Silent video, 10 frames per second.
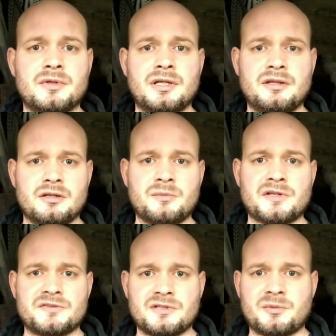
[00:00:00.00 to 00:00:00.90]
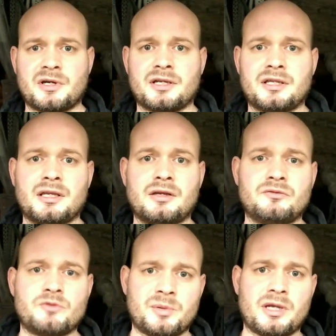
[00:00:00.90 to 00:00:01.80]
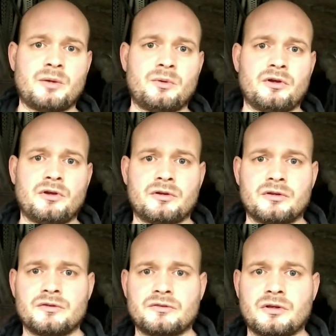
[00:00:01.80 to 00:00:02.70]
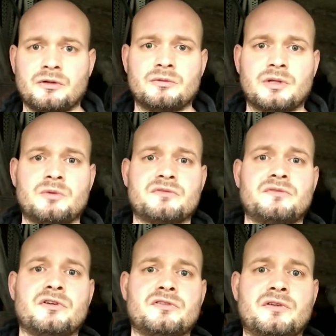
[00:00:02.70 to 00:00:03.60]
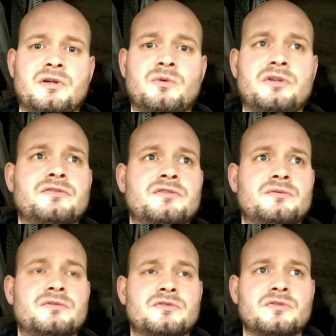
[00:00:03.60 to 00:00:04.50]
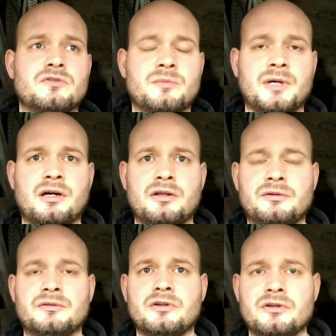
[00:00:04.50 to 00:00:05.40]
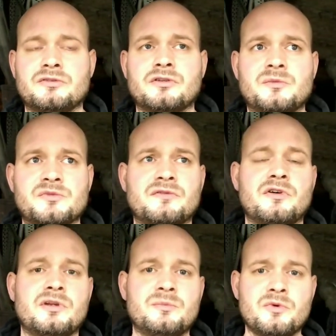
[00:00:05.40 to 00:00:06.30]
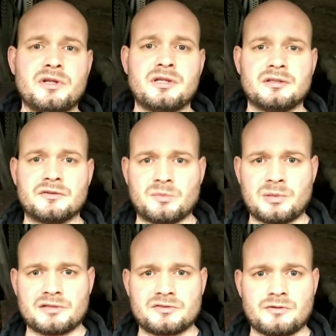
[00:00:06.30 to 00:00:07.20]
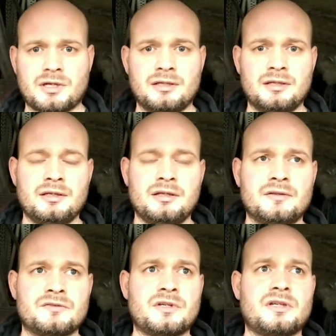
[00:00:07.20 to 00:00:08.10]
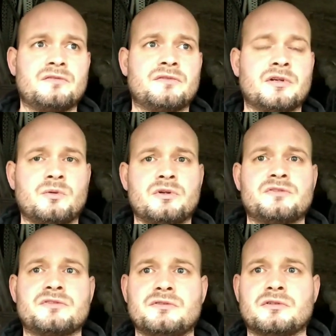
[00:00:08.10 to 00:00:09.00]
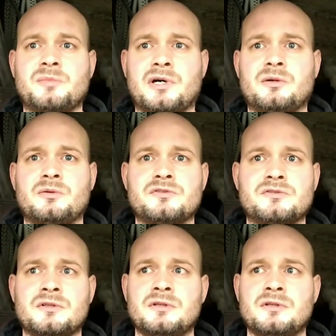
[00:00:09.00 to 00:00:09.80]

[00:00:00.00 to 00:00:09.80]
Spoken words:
the domestic market on repair work. So that was the first thing I wanted to talk about, and in terms of earning money as a plasterer. The second thing I wanted to talk about was,